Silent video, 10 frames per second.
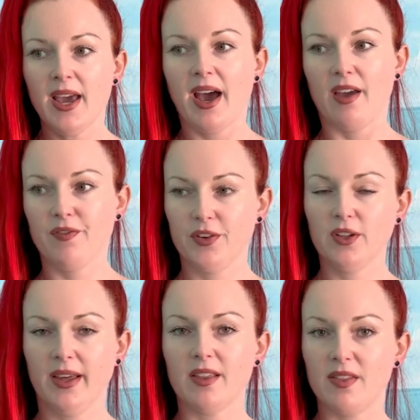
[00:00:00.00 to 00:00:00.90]
I feel
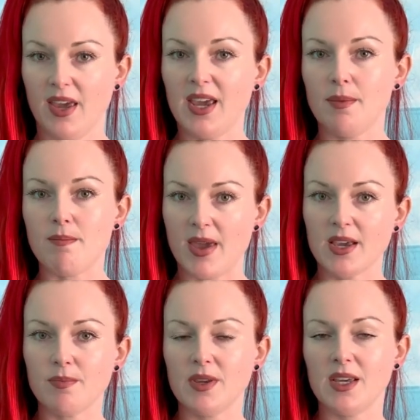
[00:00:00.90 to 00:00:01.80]
like they
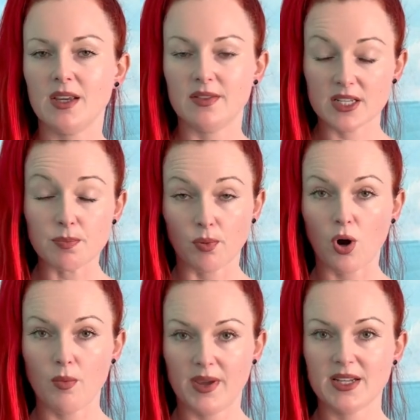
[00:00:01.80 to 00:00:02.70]
make me, this
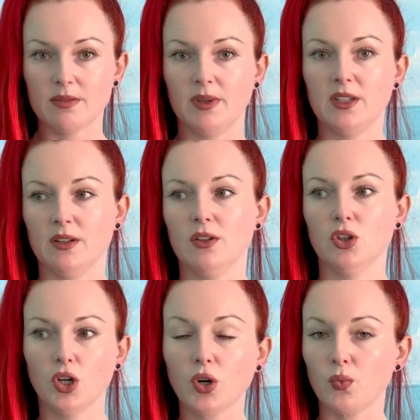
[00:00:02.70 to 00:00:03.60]
bra makes me
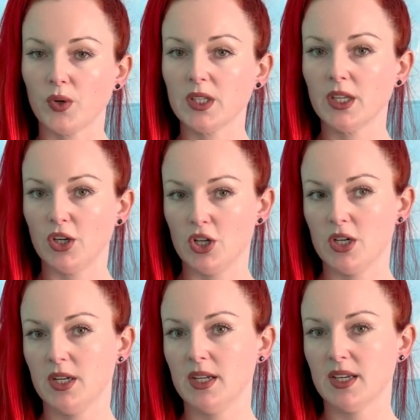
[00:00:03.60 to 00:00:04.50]
look really
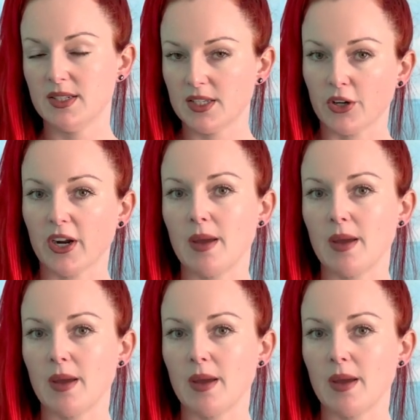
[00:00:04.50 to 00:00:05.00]
good considering